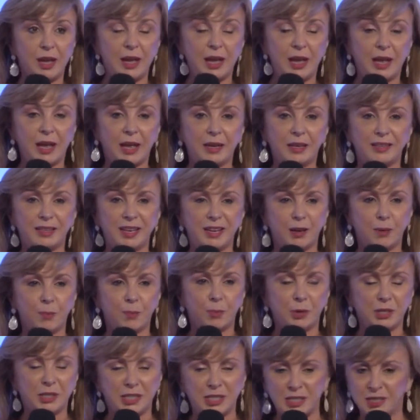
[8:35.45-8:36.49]
And they are
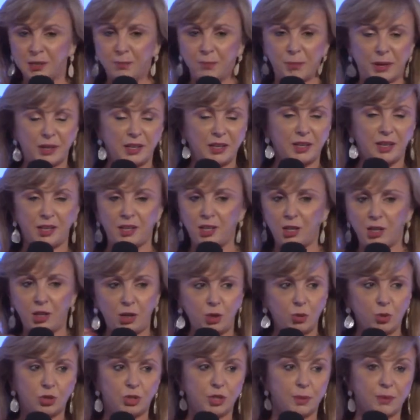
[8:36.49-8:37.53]
participating in
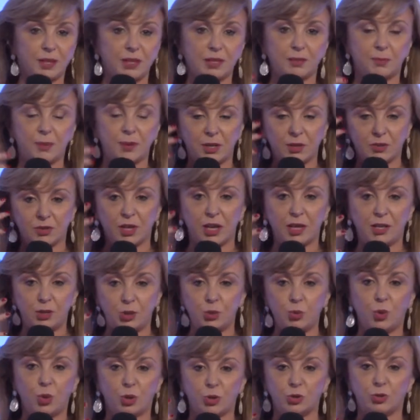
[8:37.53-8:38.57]
huge events because they
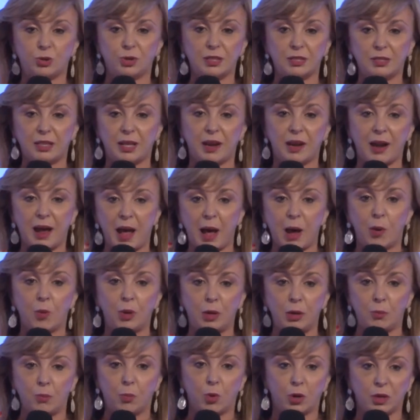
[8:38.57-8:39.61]
do understand how
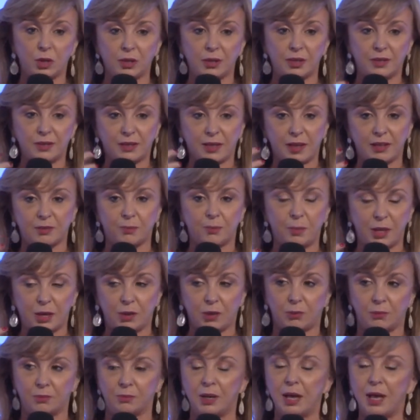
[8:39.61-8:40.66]
important this has
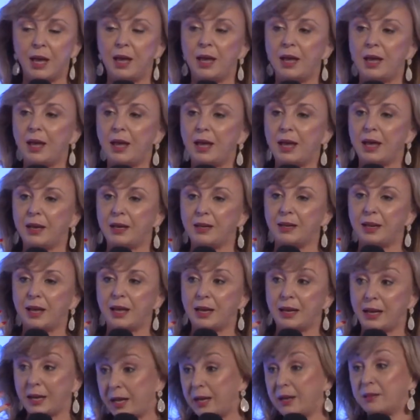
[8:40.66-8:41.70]
become.
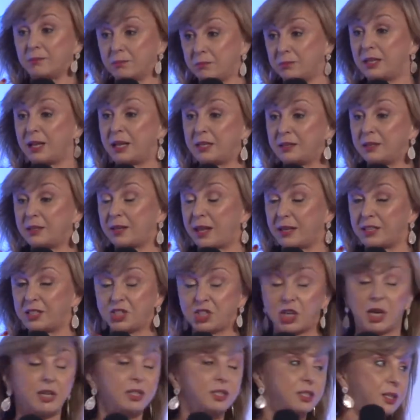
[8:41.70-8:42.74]
And again, that
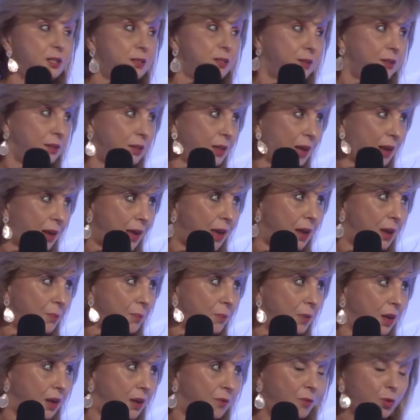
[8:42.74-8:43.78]
changes the
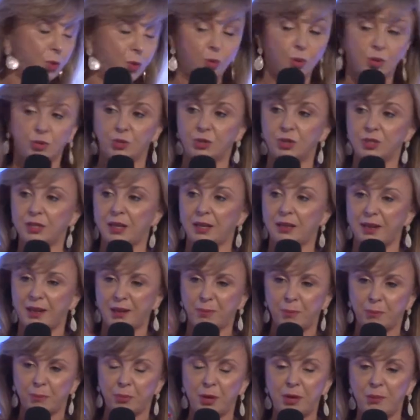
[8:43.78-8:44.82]
game if you understand
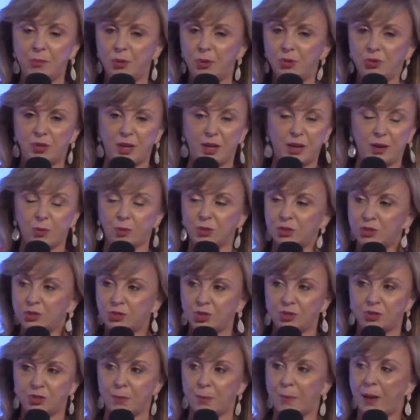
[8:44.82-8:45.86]
that previously it was
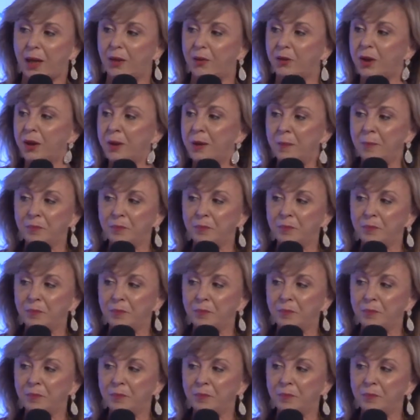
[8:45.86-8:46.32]
just about